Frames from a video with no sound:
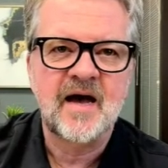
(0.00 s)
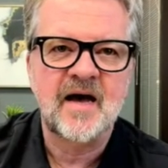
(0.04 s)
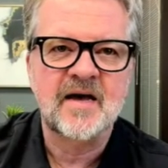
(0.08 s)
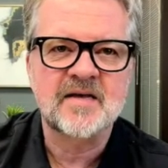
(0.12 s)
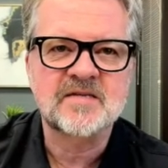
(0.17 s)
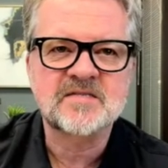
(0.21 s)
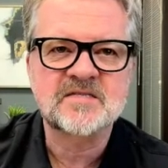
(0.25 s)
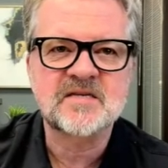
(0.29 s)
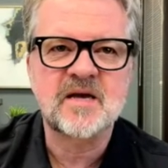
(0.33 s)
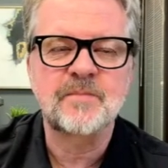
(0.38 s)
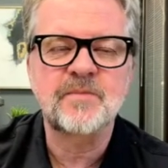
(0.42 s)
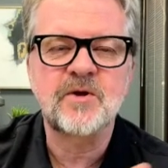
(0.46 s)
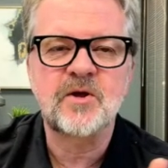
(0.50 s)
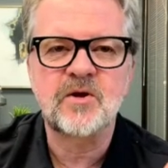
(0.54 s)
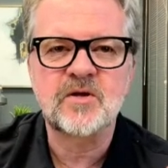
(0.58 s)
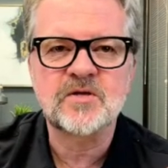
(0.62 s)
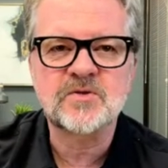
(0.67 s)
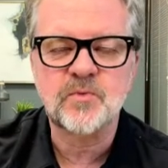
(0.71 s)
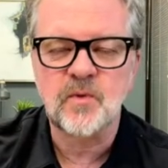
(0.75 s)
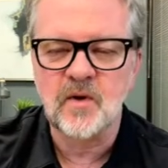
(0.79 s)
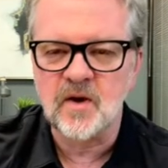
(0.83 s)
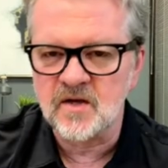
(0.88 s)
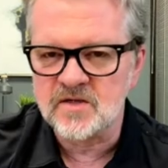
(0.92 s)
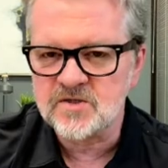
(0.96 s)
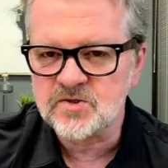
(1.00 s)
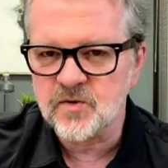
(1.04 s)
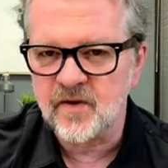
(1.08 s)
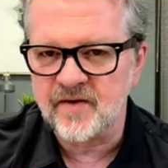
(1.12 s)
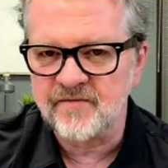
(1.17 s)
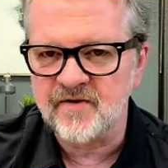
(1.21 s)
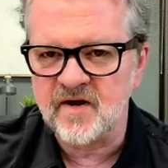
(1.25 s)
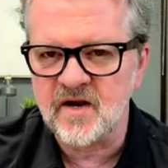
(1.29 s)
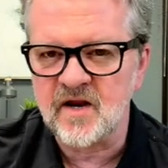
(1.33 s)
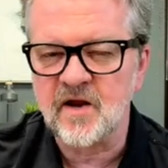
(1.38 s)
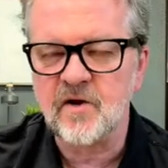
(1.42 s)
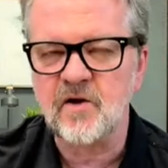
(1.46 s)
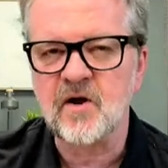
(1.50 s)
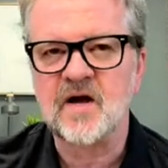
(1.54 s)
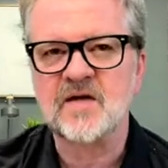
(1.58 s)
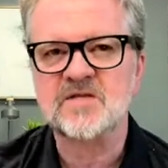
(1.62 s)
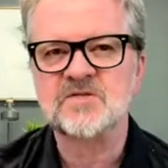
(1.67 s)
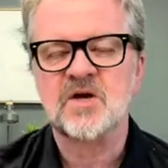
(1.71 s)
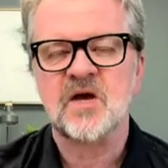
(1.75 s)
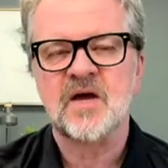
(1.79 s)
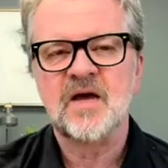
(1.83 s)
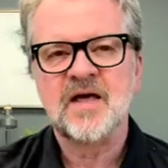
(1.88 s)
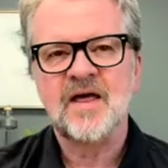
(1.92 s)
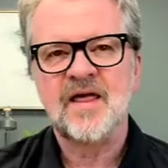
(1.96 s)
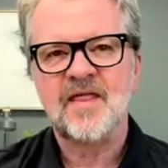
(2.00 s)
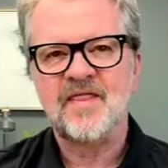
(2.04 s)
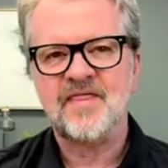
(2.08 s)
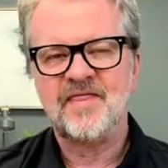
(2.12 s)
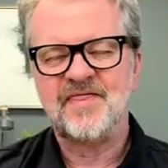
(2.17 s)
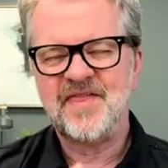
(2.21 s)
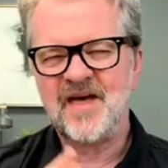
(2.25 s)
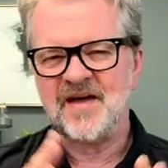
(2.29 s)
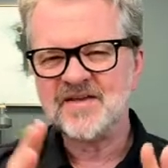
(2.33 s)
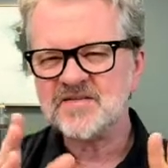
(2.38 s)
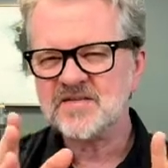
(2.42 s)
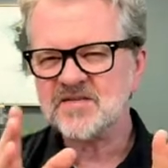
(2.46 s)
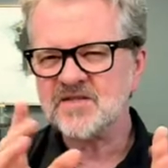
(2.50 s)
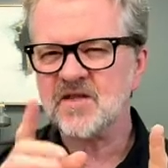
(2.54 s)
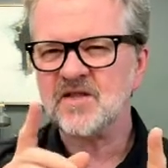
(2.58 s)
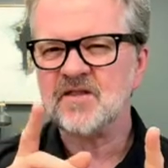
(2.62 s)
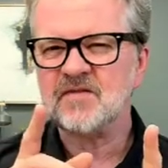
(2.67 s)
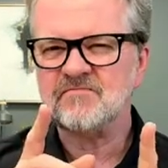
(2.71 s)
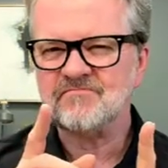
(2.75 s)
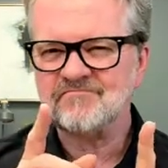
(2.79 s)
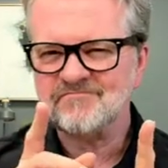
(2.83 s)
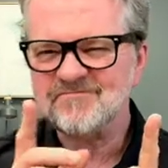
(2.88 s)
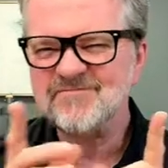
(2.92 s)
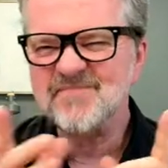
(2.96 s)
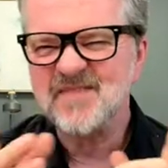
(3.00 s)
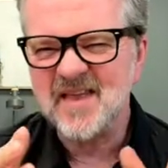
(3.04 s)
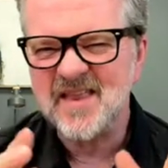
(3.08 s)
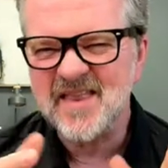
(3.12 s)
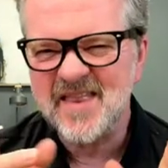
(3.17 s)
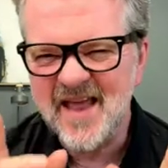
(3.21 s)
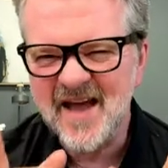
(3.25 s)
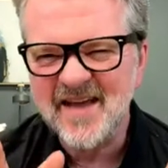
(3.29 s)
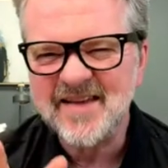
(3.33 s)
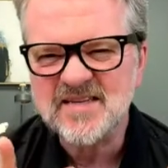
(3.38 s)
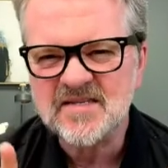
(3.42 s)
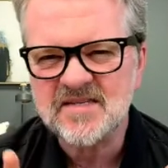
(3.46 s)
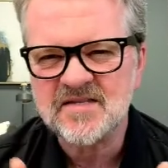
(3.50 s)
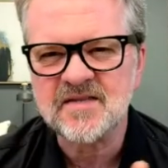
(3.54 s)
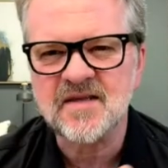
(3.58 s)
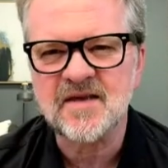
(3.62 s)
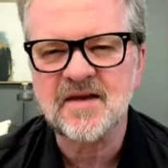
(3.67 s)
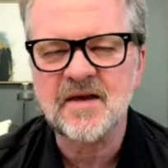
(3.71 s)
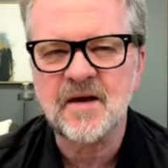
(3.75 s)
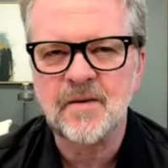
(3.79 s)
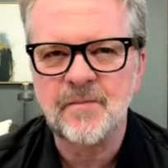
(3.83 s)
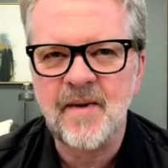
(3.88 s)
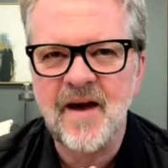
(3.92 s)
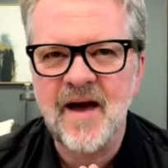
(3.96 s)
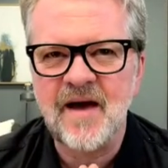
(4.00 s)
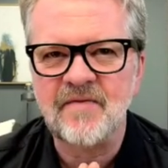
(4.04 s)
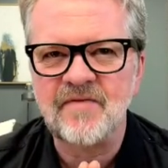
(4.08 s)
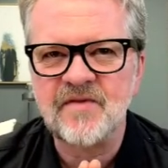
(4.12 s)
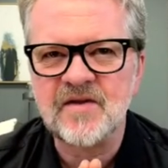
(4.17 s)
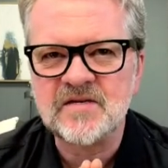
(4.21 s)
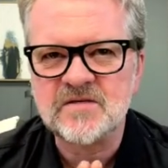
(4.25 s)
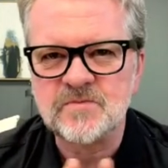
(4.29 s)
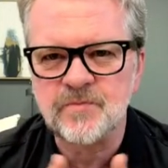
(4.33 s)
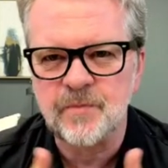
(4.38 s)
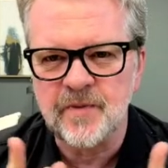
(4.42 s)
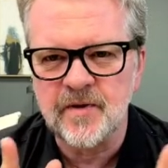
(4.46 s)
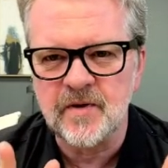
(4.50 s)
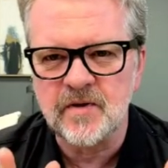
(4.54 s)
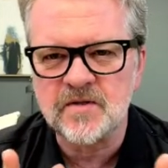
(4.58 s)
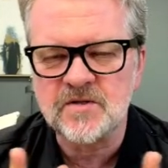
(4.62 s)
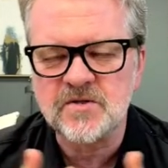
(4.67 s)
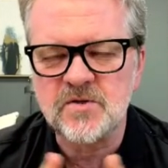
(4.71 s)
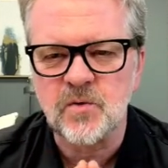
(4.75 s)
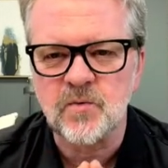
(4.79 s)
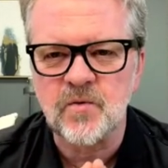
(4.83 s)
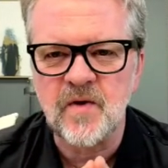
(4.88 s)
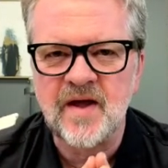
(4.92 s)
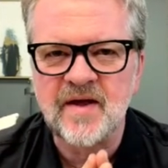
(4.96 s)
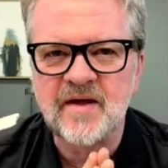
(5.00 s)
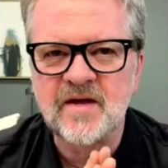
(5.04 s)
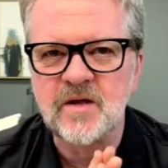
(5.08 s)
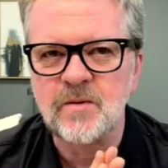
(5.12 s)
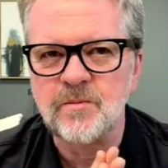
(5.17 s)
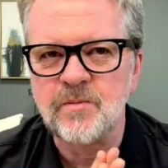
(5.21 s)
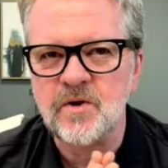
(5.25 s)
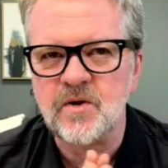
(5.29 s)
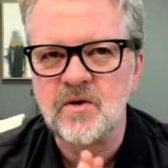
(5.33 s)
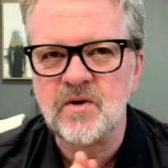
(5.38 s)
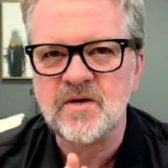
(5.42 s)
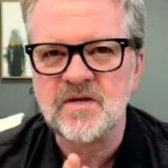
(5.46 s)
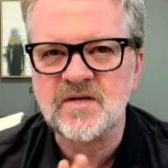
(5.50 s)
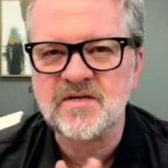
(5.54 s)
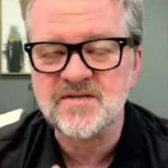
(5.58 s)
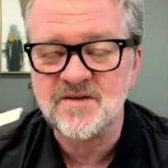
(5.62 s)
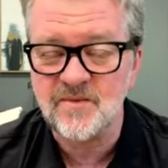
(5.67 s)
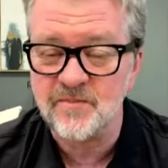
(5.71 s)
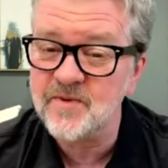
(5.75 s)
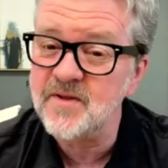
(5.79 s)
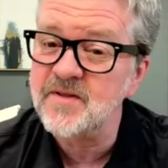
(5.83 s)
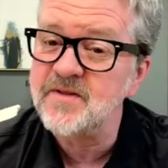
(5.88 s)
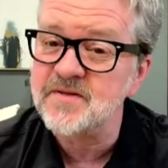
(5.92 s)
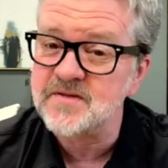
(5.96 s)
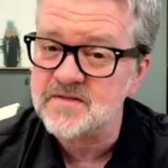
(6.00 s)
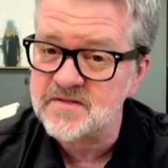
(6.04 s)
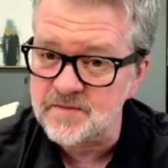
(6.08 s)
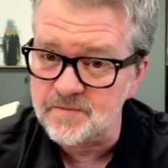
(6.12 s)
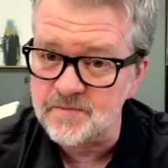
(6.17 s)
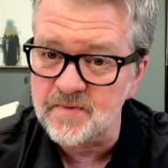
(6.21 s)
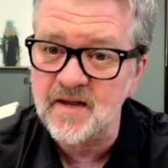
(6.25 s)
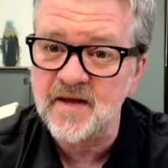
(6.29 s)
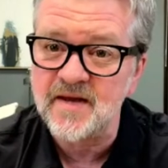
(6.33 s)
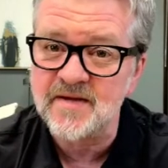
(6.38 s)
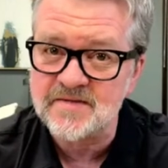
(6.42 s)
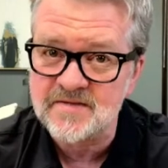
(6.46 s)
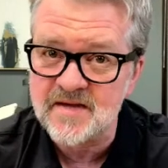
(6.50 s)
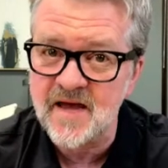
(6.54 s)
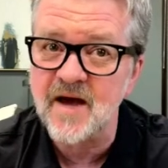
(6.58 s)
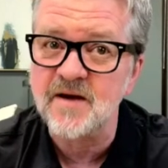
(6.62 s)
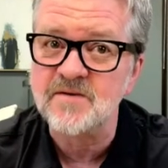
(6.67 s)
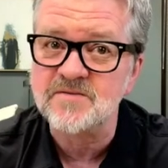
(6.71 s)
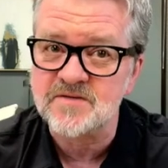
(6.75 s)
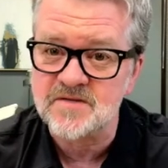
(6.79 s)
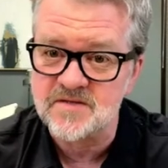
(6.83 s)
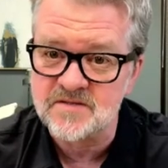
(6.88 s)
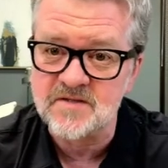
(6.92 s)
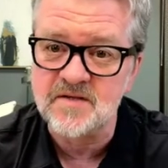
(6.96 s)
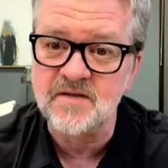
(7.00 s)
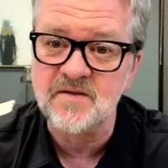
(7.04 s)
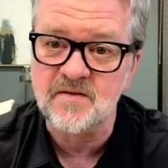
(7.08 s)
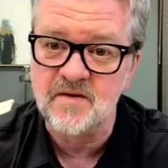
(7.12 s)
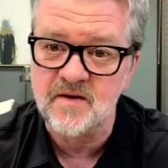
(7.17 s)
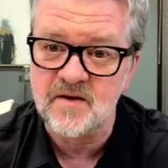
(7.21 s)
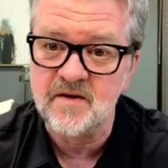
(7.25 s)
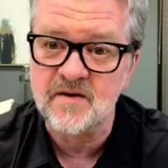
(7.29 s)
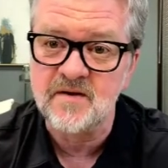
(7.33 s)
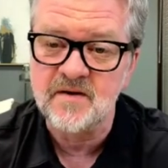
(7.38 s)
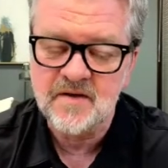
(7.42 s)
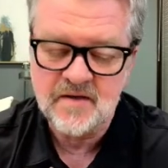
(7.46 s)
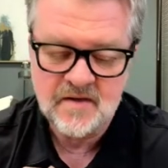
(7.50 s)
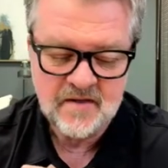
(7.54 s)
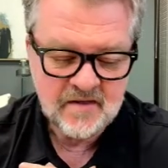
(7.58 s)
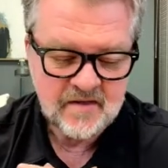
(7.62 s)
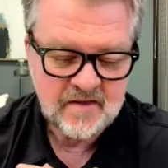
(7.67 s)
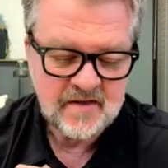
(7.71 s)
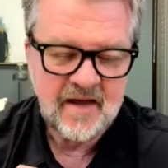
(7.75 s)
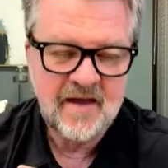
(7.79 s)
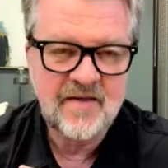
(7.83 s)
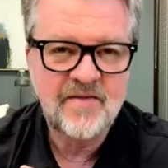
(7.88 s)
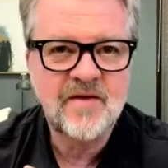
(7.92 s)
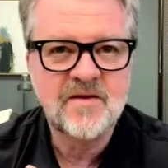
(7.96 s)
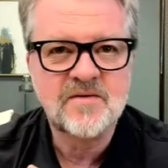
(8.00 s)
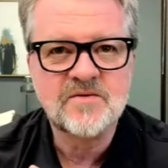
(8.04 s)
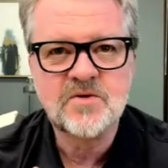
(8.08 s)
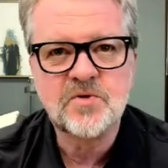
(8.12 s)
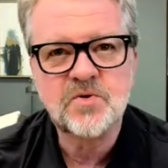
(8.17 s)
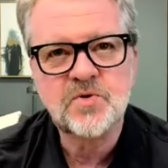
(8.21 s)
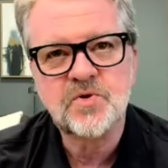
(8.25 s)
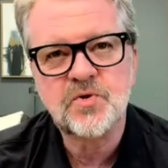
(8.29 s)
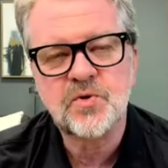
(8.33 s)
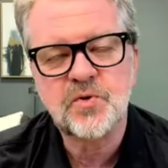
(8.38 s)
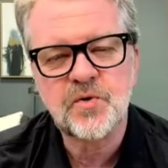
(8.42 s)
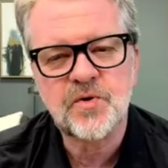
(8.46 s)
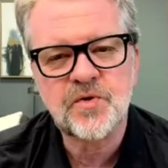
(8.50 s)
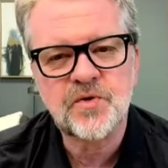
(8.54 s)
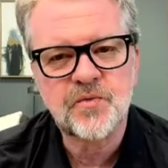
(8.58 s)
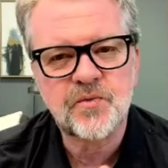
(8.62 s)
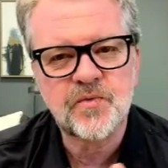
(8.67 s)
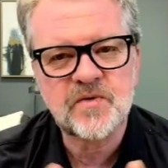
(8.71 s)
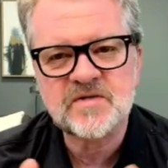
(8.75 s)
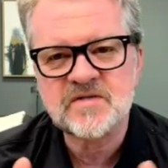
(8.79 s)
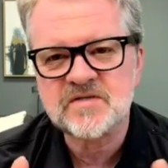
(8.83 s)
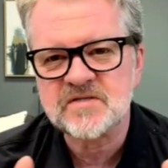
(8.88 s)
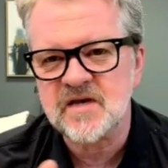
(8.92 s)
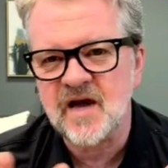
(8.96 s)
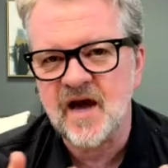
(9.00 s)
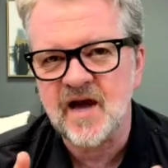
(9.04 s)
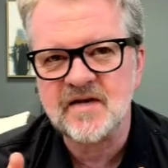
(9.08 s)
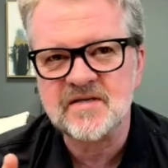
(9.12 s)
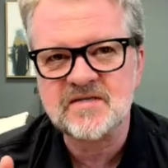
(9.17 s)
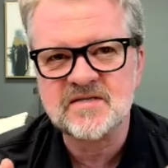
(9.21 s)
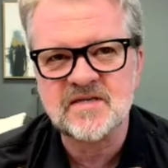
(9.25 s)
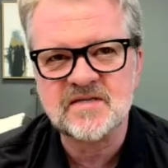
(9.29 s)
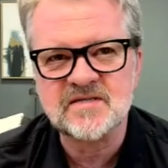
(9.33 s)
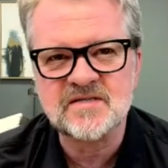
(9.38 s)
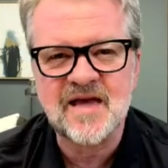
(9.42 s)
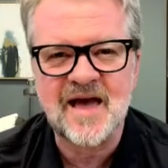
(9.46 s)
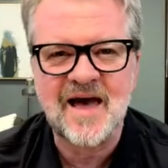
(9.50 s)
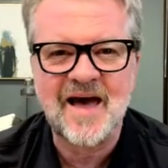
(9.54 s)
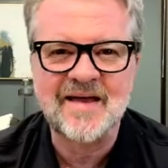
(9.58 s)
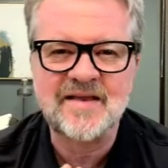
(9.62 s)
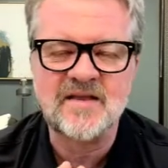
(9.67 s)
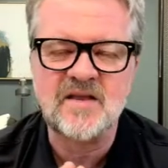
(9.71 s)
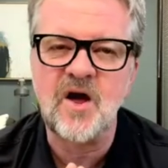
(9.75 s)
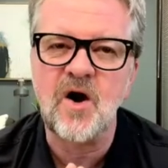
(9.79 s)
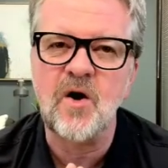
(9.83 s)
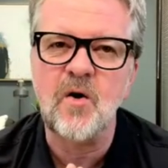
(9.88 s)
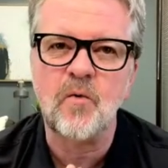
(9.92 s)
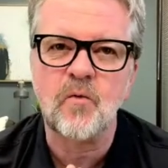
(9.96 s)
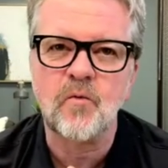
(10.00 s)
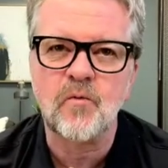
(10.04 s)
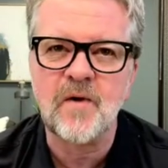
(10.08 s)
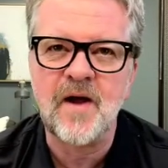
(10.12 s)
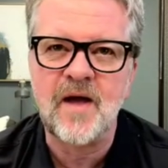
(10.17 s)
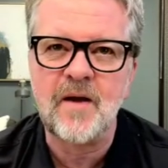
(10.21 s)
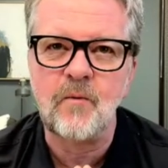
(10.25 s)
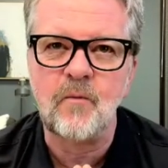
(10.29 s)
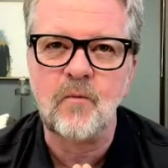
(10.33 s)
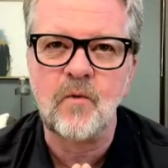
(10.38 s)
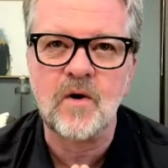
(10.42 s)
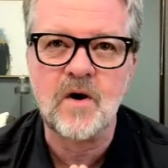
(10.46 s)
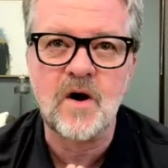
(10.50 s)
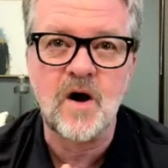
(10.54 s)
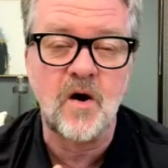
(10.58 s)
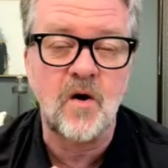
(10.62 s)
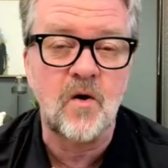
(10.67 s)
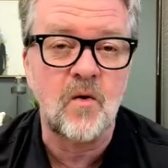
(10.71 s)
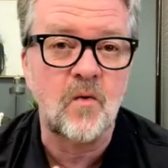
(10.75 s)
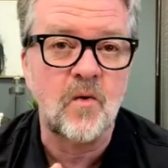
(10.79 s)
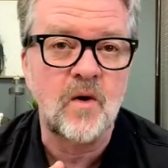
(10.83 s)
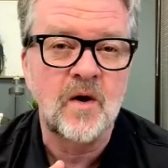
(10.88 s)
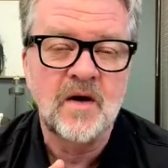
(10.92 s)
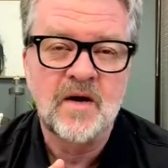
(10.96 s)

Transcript: Some units will also have a garage. That's the nice thing about these build-to-rent communities. They're building some nice houses in there. And they'll do 2 or 3 sizes. I know rent will